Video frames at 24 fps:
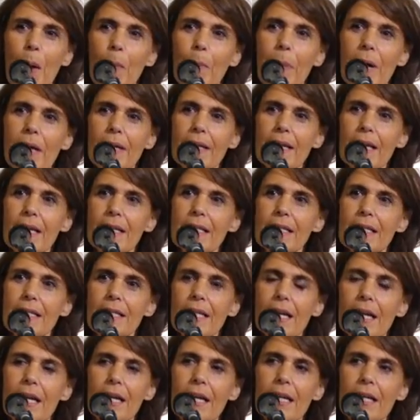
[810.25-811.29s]
But let's
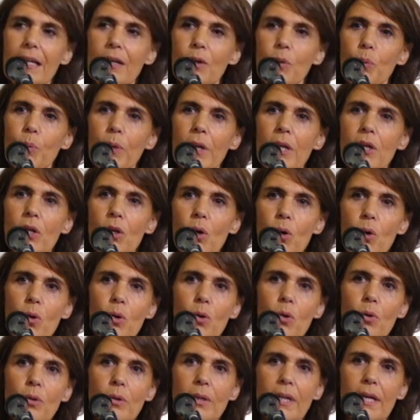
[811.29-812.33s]
say we
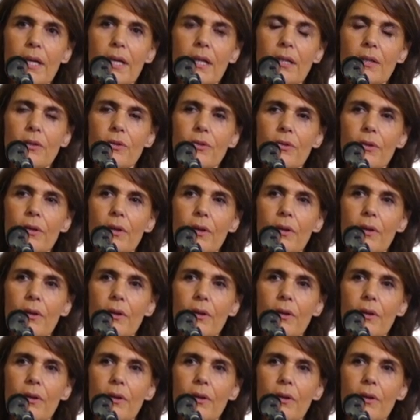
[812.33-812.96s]
know that,